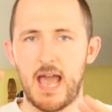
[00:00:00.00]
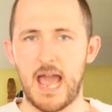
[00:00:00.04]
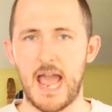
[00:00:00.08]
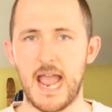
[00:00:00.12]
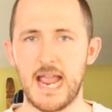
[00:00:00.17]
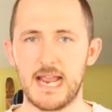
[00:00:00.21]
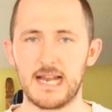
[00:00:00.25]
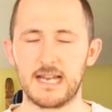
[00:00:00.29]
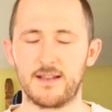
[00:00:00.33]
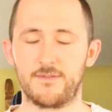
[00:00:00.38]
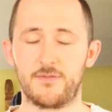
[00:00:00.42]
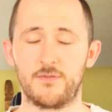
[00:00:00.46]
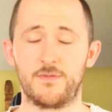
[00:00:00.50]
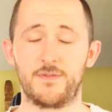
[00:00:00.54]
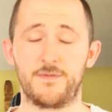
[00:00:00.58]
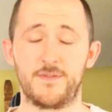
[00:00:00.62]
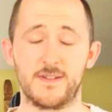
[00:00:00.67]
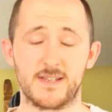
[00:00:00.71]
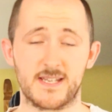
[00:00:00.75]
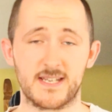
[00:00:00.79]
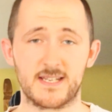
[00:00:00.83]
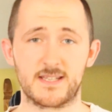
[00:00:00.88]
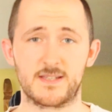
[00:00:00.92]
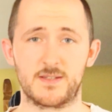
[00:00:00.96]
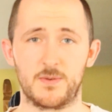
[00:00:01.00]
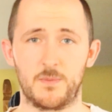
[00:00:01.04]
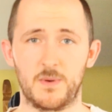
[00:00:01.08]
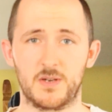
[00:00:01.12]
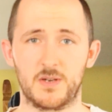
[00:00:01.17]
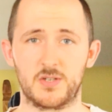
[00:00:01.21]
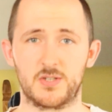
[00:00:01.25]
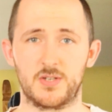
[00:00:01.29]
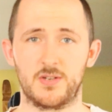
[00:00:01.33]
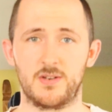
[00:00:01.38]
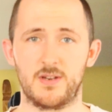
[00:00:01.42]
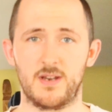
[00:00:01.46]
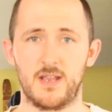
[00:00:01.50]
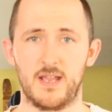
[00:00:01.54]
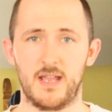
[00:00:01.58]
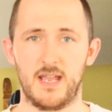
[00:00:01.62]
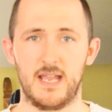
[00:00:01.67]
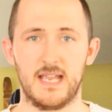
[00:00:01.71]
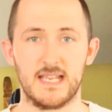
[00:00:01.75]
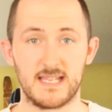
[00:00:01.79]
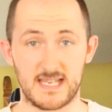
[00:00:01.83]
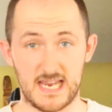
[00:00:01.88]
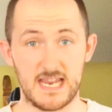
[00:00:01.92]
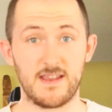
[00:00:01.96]
A-level physics tuition
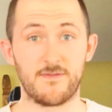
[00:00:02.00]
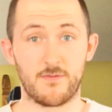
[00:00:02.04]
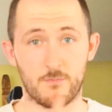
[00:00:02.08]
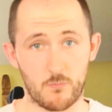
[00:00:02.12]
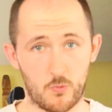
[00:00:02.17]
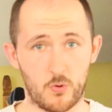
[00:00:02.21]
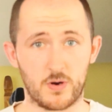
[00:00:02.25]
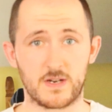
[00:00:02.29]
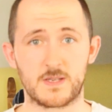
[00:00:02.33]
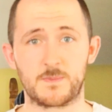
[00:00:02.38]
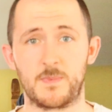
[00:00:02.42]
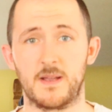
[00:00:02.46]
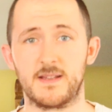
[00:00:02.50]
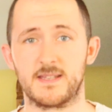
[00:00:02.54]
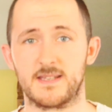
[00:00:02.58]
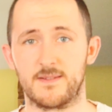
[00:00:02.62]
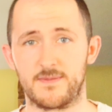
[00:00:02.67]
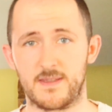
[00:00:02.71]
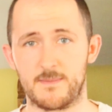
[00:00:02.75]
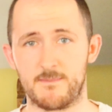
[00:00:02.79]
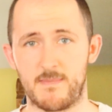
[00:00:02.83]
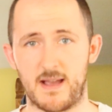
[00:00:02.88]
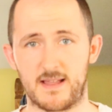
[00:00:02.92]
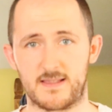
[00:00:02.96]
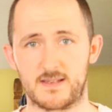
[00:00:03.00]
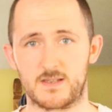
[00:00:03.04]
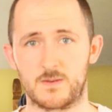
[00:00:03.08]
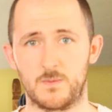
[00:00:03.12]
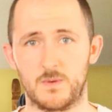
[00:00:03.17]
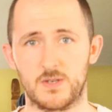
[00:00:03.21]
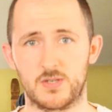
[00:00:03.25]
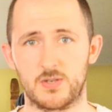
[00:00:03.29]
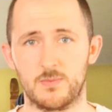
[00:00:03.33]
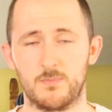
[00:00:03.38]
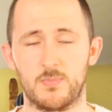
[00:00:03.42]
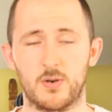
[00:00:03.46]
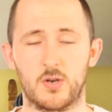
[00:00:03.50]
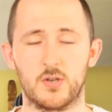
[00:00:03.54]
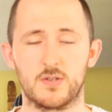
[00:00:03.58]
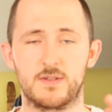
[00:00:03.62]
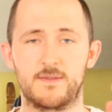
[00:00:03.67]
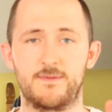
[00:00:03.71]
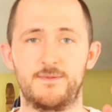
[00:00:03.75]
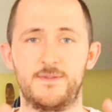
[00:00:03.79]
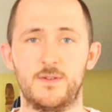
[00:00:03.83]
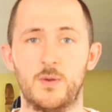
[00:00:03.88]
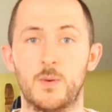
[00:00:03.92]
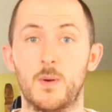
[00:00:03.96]
is even more expensive than maths tuition, because
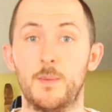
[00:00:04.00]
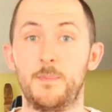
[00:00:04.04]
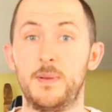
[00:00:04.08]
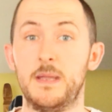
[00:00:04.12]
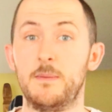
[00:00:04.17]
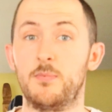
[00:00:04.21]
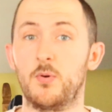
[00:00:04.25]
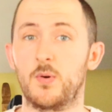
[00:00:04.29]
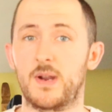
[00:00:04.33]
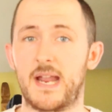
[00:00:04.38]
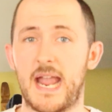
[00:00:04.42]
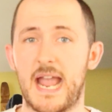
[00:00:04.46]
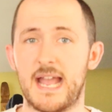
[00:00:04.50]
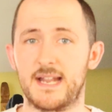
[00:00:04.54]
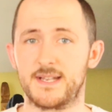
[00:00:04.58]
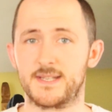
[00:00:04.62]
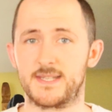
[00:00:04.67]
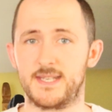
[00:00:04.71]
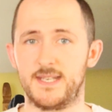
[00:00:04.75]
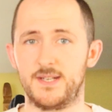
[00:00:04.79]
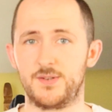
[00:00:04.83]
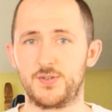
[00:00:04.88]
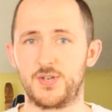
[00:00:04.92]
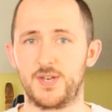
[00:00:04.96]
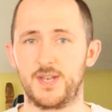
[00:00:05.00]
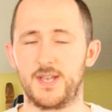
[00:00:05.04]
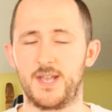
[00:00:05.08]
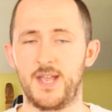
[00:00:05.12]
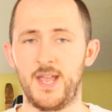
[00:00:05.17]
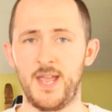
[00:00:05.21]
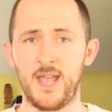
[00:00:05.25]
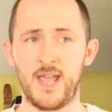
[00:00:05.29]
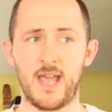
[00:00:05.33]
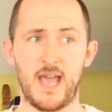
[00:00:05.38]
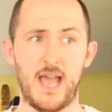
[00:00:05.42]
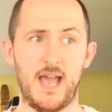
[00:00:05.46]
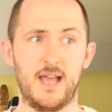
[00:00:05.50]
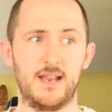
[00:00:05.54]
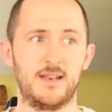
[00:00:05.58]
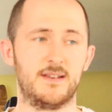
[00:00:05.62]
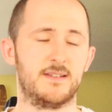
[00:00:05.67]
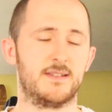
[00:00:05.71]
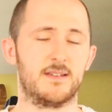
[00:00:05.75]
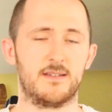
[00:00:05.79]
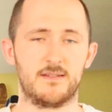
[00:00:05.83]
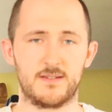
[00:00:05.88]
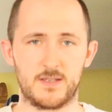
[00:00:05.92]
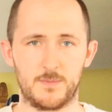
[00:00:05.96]
fewer people can teach it,
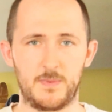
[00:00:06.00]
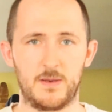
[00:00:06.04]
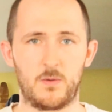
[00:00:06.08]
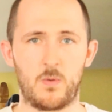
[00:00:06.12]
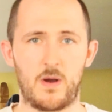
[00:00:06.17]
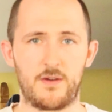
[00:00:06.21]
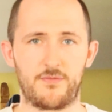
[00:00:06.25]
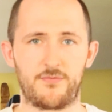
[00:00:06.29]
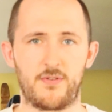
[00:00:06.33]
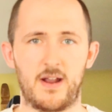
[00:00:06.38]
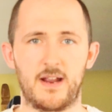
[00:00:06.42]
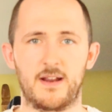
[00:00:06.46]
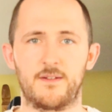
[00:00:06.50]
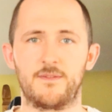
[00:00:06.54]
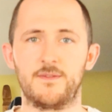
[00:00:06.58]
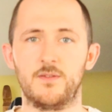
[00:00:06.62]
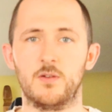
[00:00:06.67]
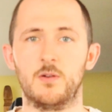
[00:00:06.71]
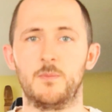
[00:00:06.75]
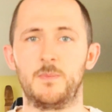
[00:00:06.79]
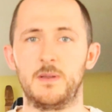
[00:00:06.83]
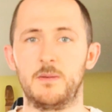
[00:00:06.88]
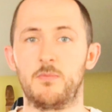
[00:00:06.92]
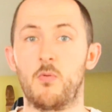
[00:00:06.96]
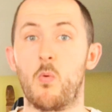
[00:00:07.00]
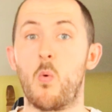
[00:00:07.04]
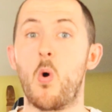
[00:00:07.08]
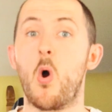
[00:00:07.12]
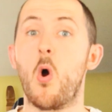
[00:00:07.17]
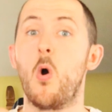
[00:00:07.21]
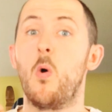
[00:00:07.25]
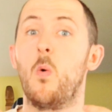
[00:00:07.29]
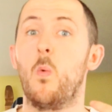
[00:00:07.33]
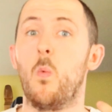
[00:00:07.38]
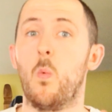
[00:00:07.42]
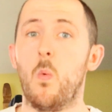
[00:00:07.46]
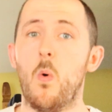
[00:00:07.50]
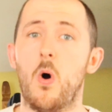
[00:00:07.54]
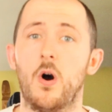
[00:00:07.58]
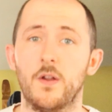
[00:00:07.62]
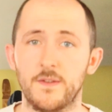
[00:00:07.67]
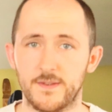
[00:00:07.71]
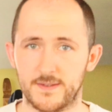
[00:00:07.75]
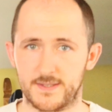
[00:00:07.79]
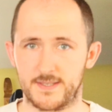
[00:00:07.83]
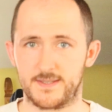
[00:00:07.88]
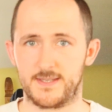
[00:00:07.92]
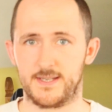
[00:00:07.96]
and to be quite frank, fewer people
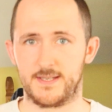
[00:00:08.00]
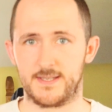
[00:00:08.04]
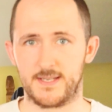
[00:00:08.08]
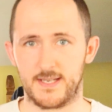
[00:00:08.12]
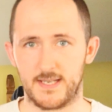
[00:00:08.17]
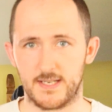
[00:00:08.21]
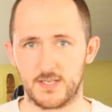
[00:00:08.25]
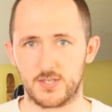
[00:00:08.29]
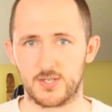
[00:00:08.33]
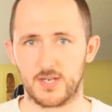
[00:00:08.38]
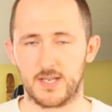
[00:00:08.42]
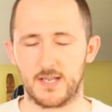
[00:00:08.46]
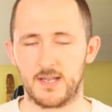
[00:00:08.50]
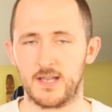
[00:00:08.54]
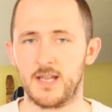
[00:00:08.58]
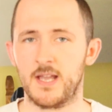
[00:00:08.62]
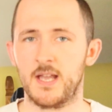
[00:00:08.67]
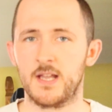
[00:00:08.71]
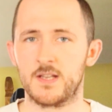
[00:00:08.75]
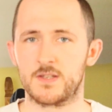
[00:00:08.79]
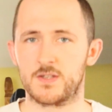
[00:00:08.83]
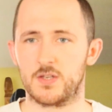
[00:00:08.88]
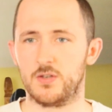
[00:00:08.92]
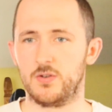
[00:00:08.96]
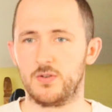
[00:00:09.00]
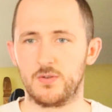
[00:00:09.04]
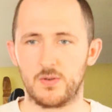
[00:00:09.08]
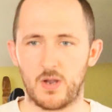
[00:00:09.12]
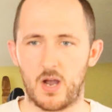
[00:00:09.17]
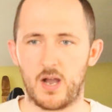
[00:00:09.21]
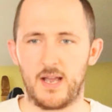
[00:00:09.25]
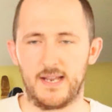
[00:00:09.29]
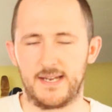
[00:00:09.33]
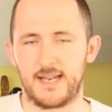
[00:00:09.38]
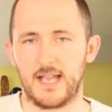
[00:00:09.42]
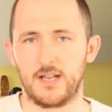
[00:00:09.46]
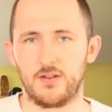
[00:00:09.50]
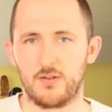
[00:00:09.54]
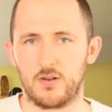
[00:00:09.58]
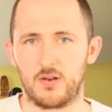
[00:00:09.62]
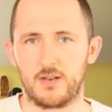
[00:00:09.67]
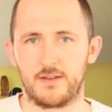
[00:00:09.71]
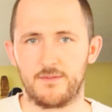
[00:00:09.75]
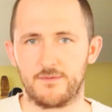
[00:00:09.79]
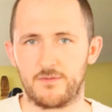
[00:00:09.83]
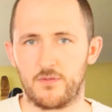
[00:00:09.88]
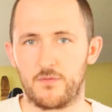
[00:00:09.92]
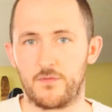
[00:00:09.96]
want to teach it. So you're
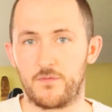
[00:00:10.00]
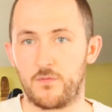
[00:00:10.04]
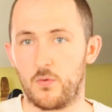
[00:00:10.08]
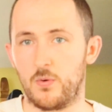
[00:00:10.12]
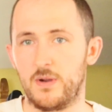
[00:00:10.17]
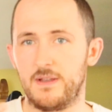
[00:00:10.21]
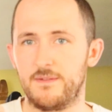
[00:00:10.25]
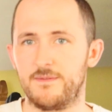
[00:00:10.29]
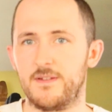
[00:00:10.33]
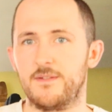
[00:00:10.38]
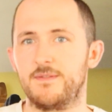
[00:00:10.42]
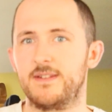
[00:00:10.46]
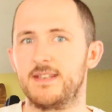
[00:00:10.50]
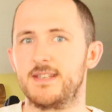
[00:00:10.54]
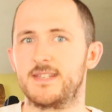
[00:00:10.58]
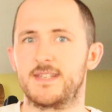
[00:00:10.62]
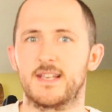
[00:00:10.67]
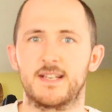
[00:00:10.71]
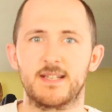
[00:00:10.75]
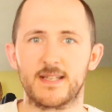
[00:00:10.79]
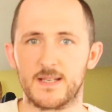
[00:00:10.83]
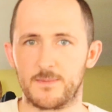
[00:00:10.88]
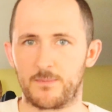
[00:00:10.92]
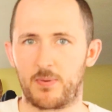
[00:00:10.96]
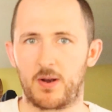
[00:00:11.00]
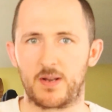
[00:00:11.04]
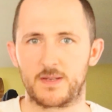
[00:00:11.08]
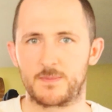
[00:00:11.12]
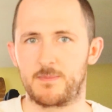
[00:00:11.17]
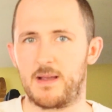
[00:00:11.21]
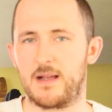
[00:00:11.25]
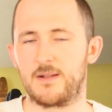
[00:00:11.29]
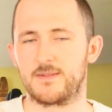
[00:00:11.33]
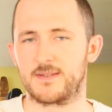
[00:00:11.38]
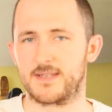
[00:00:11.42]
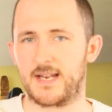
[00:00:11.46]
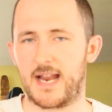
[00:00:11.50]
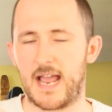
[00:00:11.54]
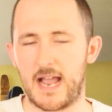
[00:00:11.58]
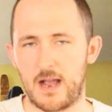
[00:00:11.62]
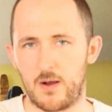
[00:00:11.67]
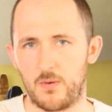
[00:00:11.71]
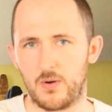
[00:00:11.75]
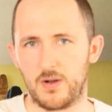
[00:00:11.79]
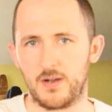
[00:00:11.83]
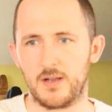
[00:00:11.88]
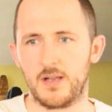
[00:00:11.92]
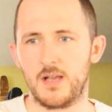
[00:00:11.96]
looking for £40, £50, £60 plus an
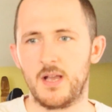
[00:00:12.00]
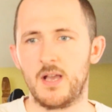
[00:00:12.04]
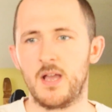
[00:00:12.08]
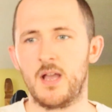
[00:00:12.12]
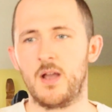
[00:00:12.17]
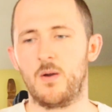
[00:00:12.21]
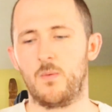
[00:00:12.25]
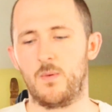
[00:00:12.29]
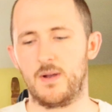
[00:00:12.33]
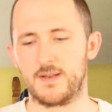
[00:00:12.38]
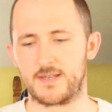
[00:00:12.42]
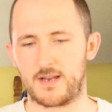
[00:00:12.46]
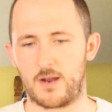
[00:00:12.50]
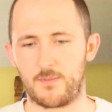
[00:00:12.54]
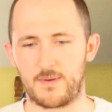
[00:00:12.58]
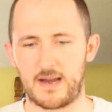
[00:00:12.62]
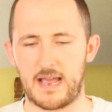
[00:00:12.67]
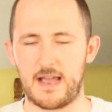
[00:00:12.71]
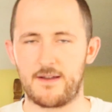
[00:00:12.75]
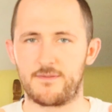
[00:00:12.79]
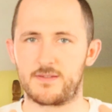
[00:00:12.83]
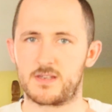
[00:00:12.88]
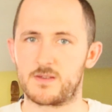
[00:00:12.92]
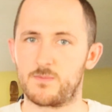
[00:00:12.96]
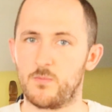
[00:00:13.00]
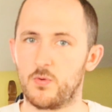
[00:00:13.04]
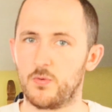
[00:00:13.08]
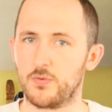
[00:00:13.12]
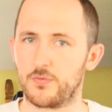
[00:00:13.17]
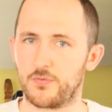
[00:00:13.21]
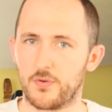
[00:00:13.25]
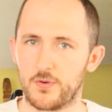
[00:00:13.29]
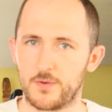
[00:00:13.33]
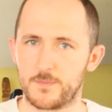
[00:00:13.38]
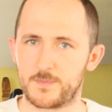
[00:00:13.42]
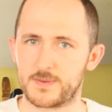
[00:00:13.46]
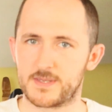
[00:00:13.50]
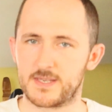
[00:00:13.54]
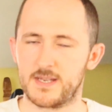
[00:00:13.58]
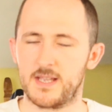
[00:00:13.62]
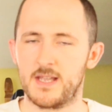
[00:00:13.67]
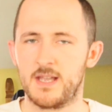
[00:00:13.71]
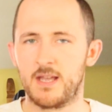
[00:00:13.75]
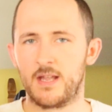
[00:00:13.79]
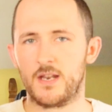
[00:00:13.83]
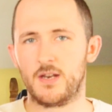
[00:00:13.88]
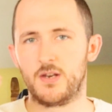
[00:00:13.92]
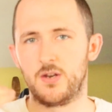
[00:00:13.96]
hour, whereas I'm going to have small groups,
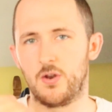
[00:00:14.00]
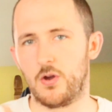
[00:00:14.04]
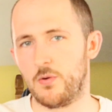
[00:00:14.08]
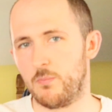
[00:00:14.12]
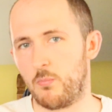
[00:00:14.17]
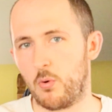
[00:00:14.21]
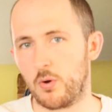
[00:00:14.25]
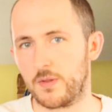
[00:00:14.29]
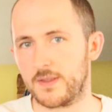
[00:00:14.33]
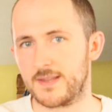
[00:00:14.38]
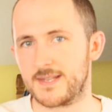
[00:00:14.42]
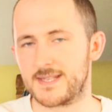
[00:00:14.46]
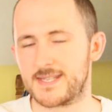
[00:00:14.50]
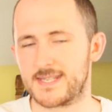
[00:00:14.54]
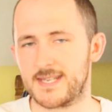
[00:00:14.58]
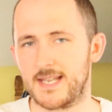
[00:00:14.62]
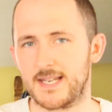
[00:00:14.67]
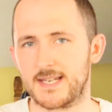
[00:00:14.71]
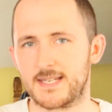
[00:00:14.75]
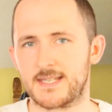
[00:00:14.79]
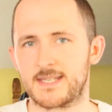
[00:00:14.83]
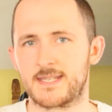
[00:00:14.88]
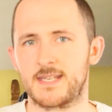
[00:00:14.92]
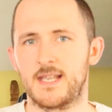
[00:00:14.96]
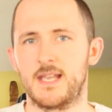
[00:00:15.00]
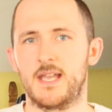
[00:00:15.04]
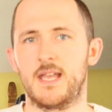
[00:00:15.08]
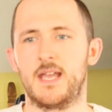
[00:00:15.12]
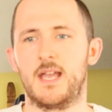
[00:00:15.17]
no more than six